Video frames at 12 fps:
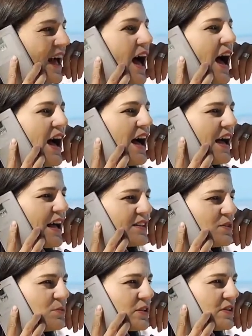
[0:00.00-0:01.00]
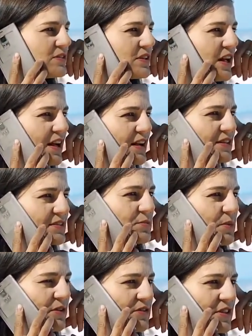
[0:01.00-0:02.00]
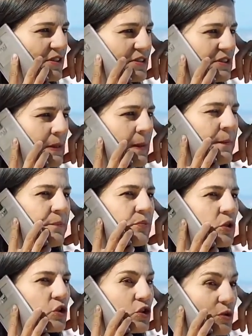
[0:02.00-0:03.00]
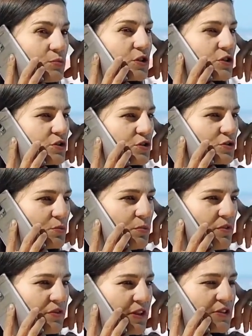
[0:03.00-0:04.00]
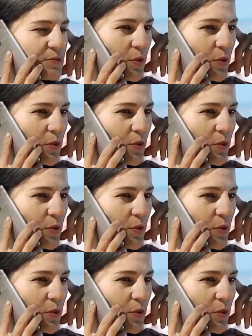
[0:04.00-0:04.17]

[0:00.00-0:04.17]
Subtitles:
the national language of Brazil, so you got more uses for it.